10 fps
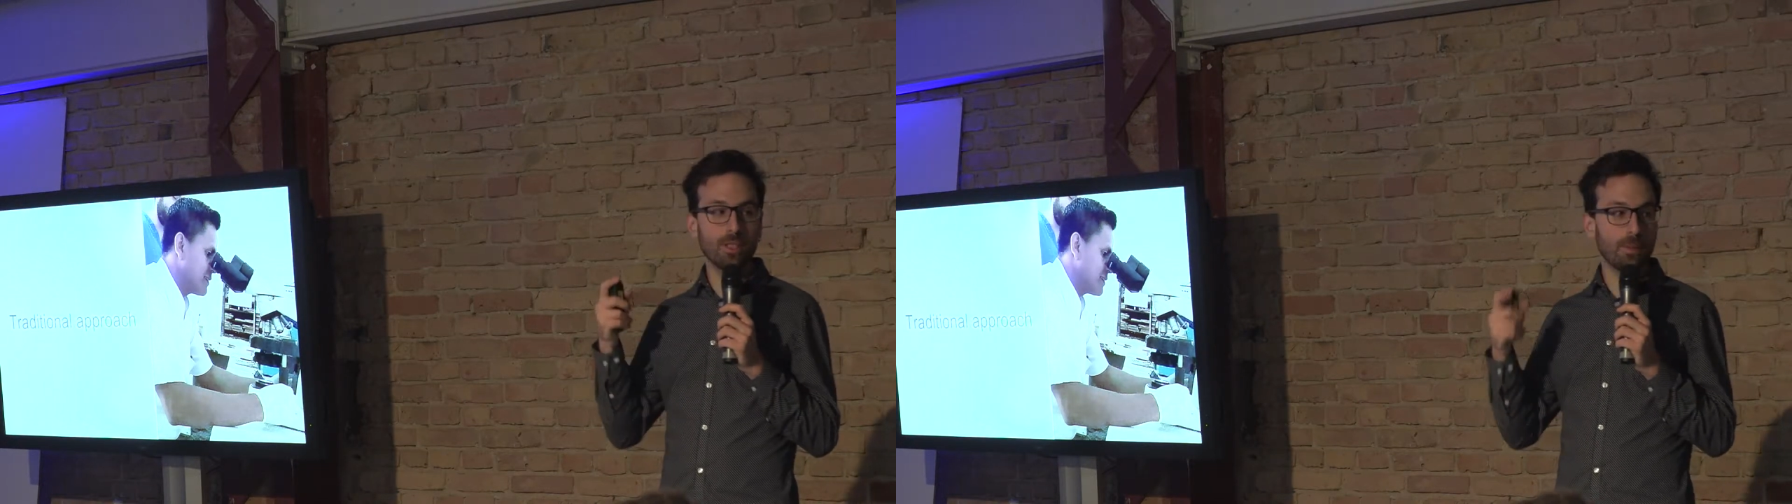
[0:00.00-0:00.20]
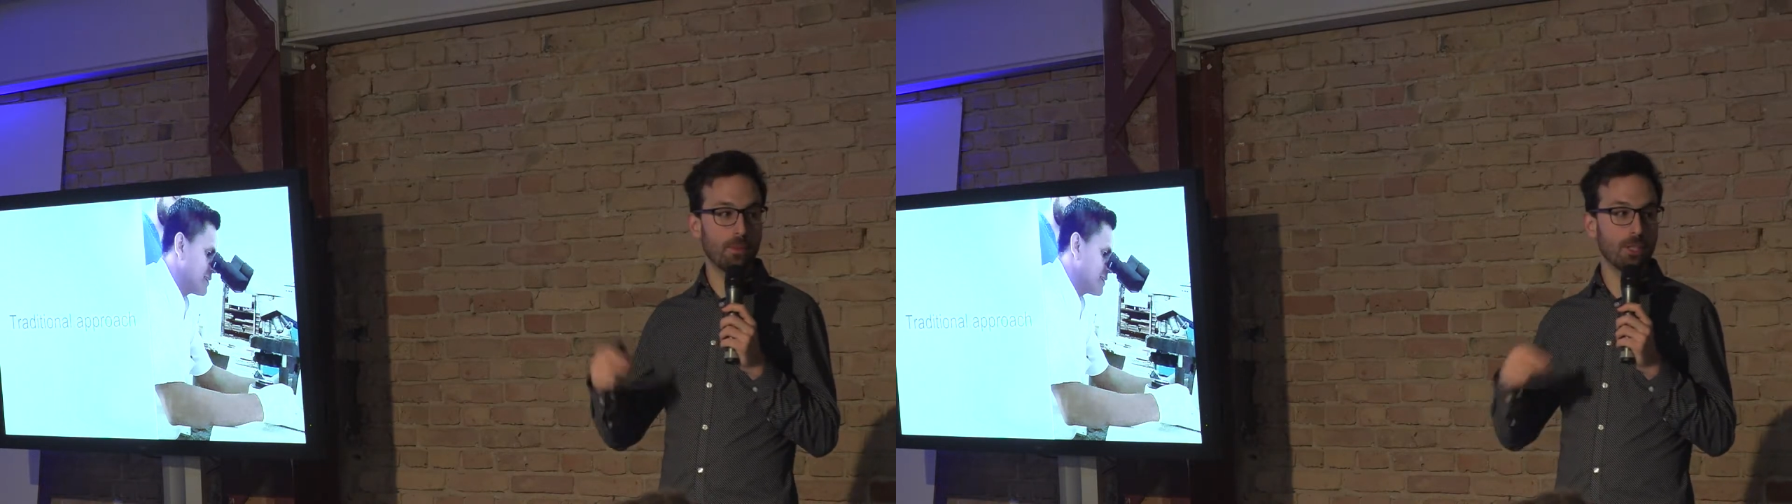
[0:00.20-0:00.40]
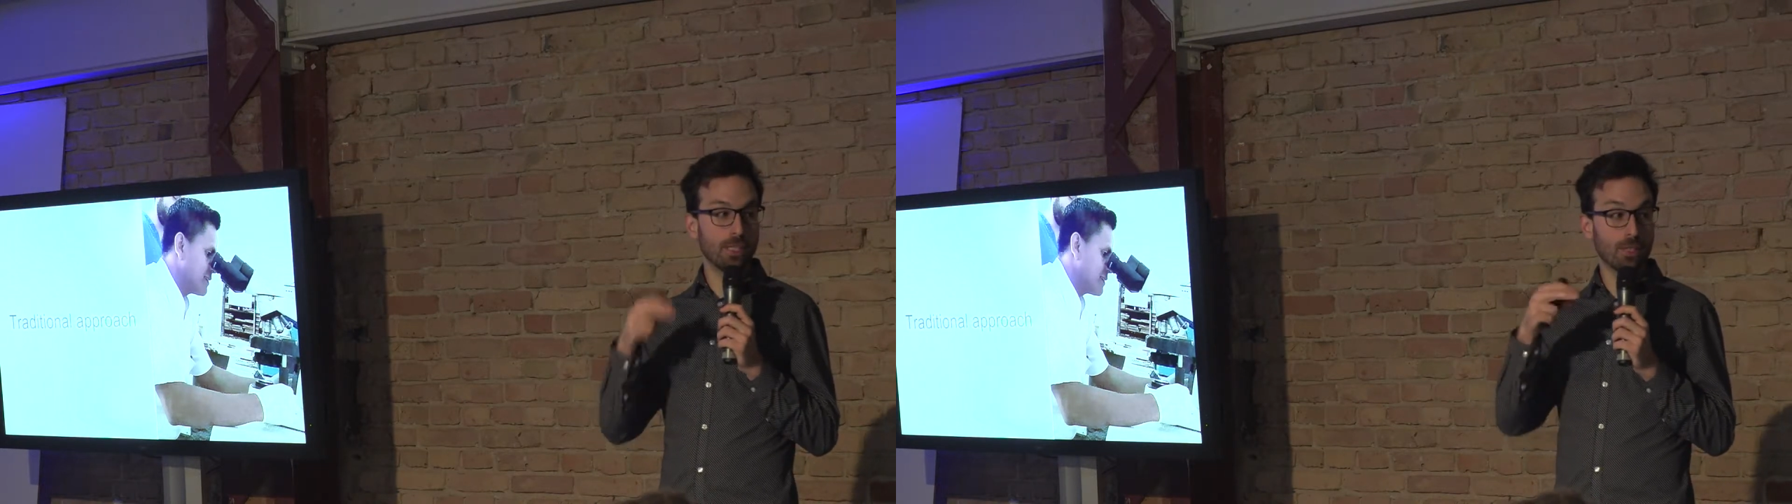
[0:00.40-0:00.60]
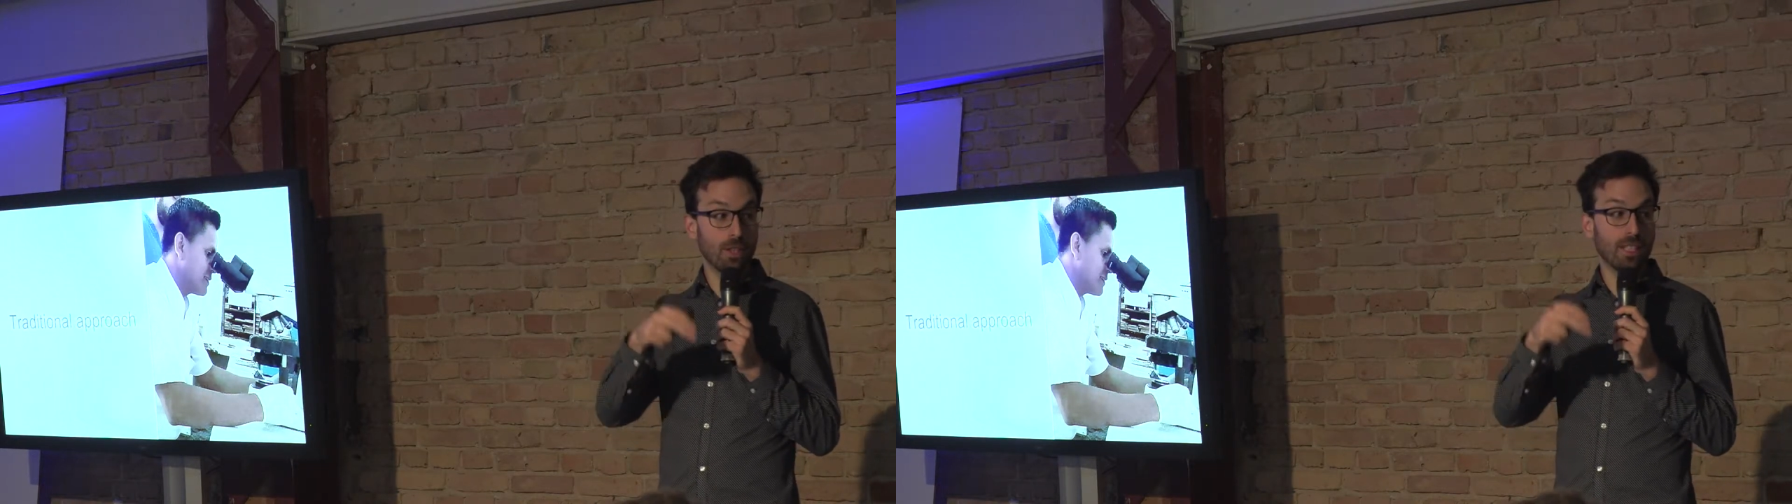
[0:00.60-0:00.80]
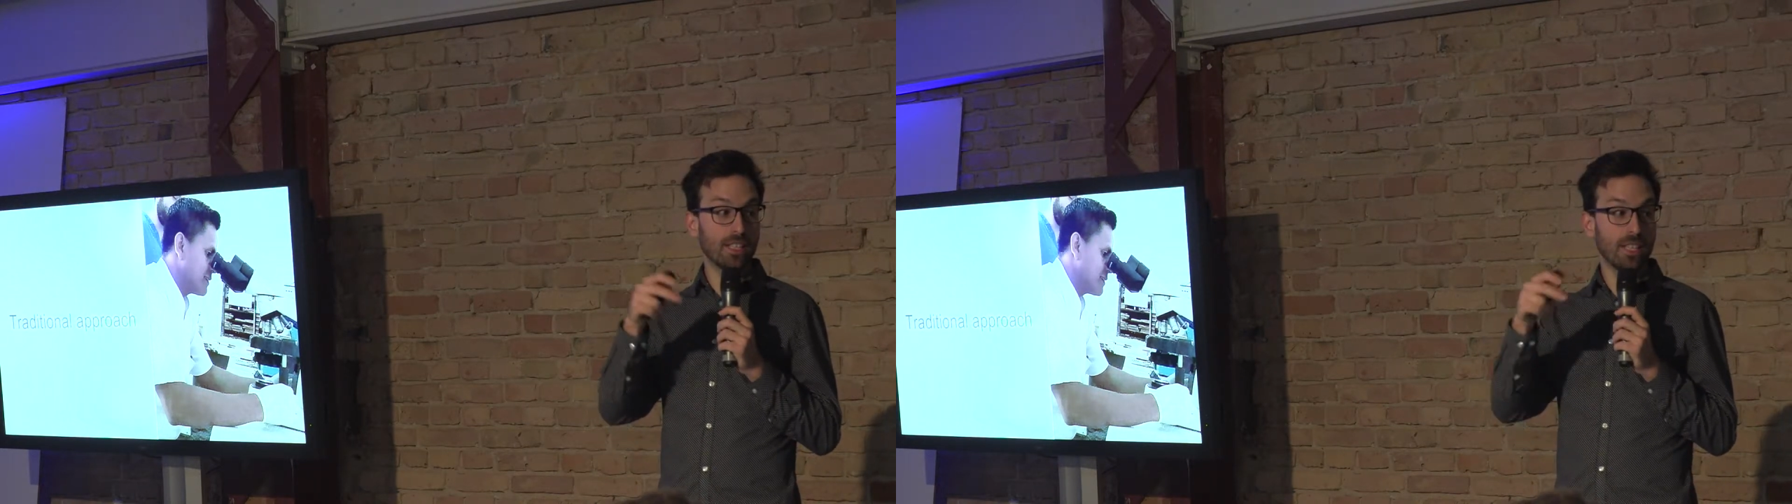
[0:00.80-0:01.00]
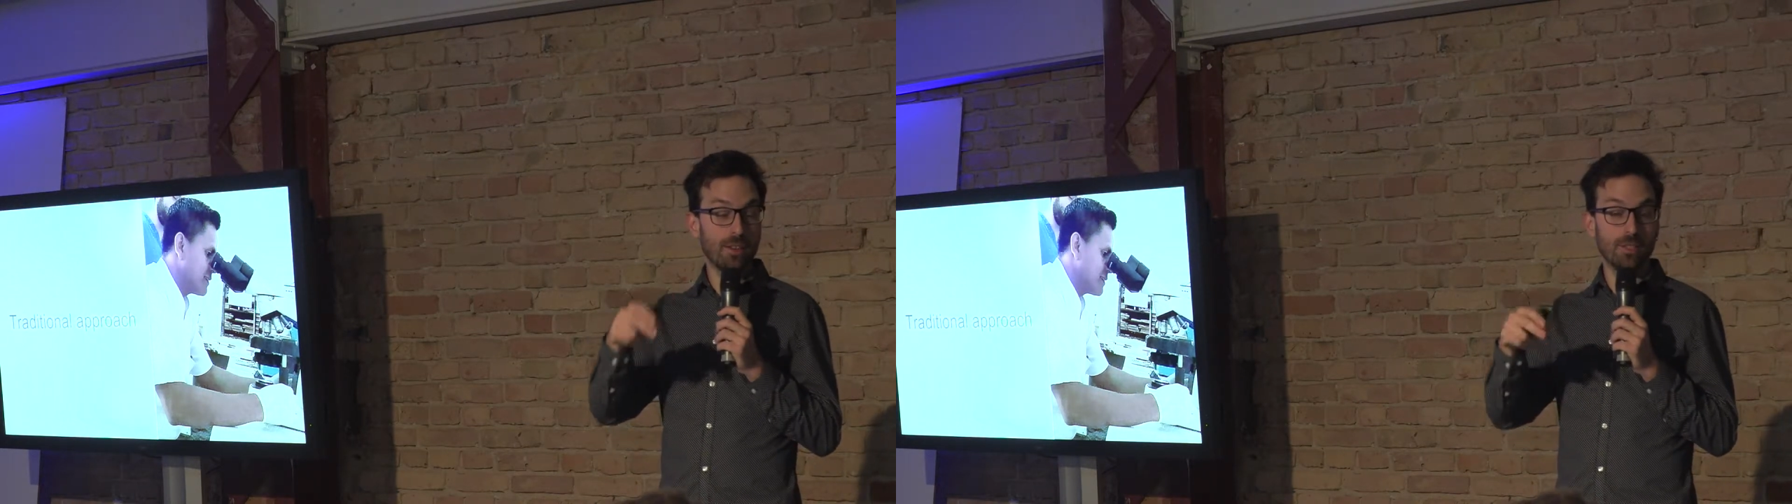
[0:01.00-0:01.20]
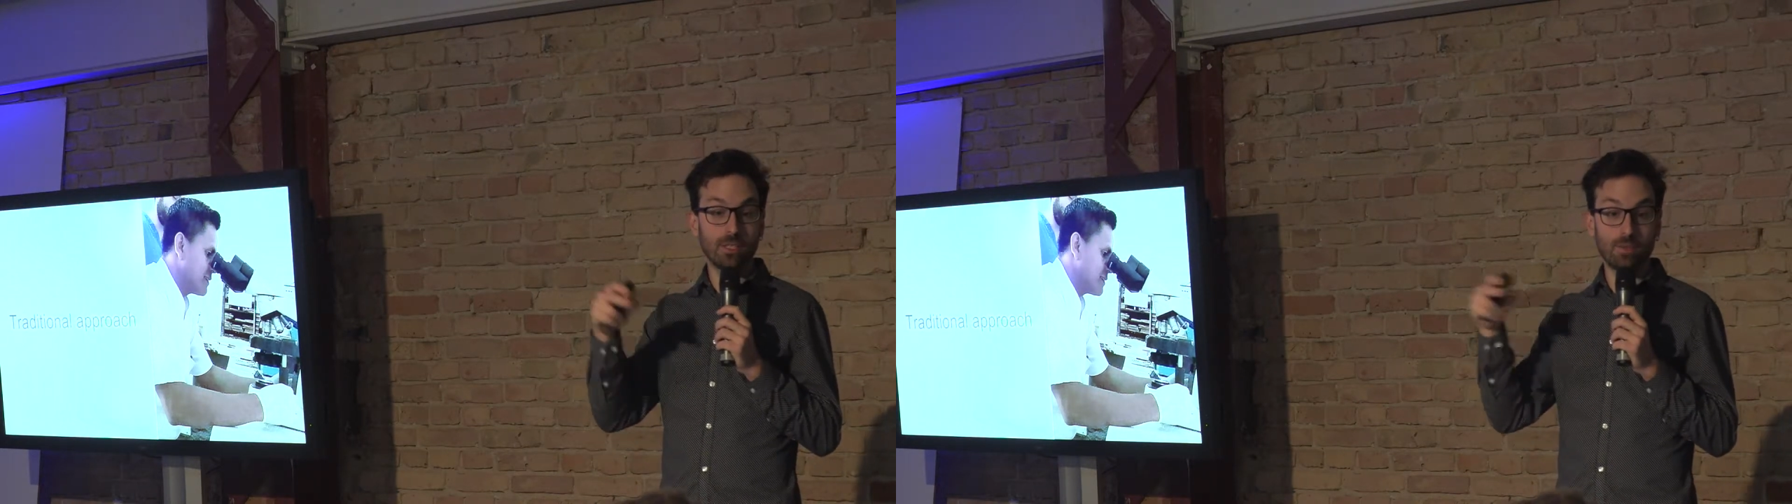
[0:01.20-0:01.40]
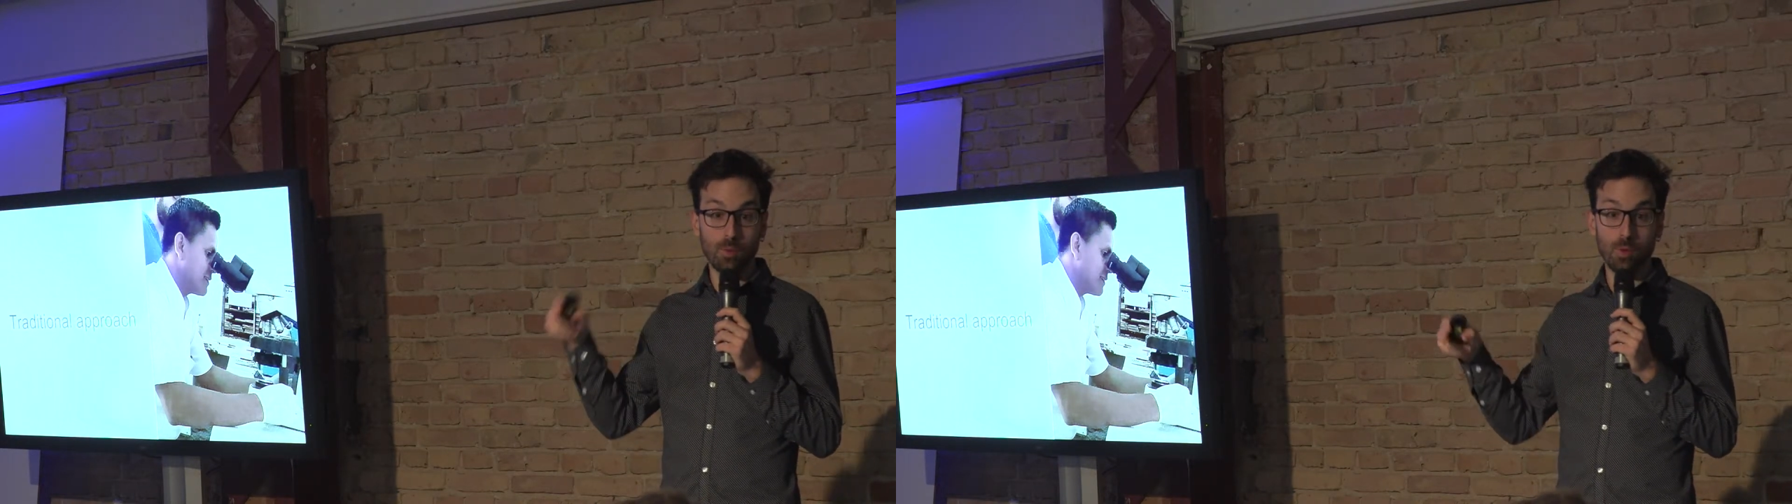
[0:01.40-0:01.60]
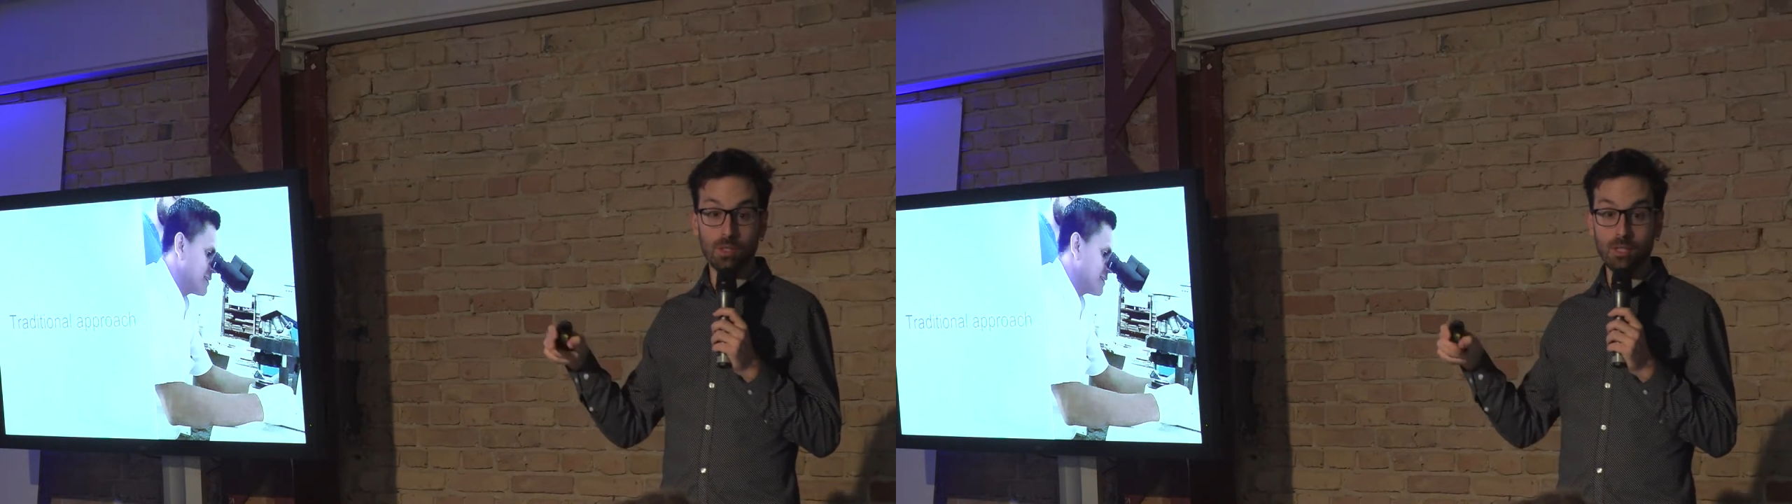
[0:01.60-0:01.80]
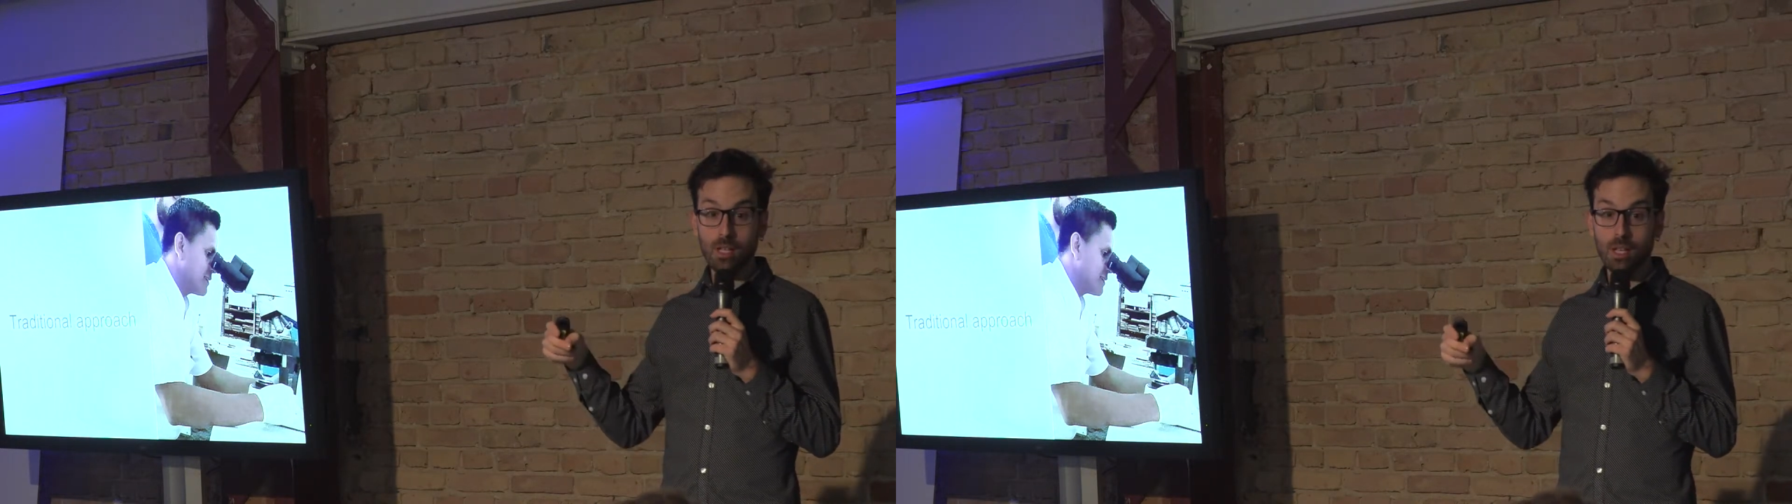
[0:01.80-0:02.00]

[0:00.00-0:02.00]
the most isolated areas of the world